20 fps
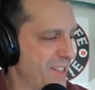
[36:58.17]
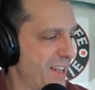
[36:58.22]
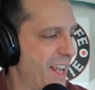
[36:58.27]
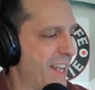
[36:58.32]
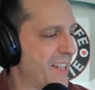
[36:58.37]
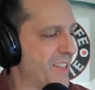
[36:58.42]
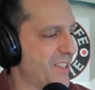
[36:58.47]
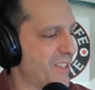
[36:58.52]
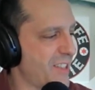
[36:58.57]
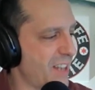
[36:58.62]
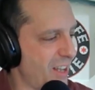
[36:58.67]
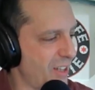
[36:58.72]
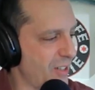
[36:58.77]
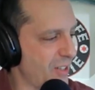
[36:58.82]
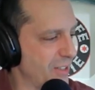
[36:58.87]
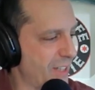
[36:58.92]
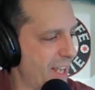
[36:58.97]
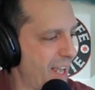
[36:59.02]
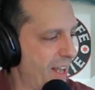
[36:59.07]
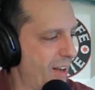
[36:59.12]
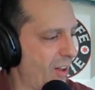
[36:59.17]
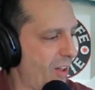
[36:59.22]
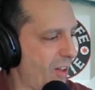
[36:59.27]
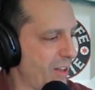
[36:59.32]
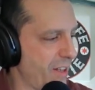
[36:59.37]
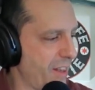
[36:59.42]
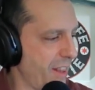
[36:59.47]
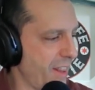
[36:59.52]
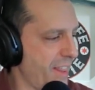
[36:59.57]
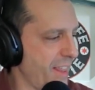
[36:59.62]
excelled at all
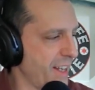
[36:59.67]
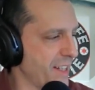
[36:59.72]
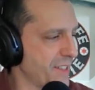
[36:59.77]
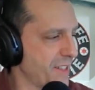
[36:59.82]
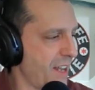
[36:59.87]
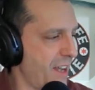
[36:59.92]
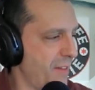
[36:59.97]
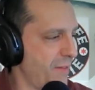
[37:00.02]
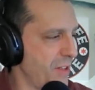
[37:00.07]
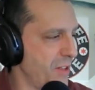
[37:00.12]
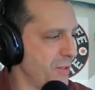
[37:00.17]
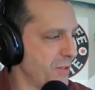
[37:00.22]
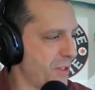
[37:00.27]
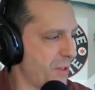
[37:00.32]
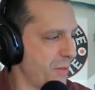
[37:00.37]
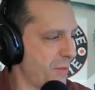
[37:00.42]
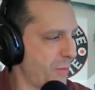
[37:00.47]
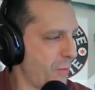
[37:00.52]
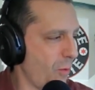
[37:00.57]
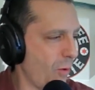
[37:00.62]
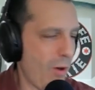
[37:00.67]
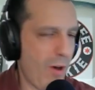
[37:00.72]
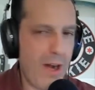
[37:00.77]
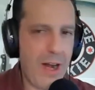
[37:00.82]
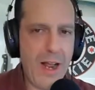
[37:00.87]
of the things I've used it for